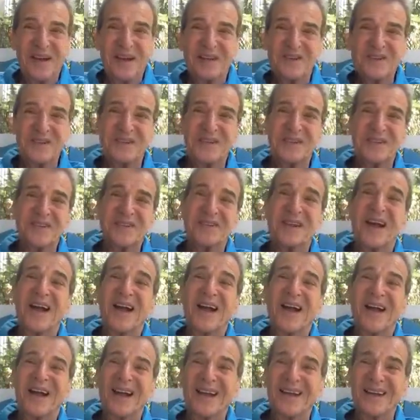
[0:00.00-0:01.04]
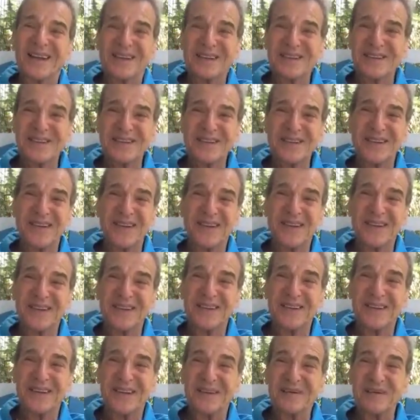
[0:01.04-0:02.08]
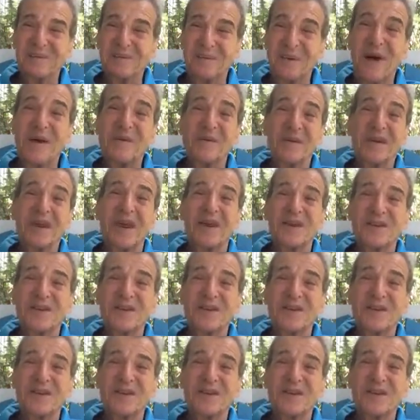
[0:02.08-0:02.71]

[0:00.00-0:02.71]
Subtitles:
So this guy is probably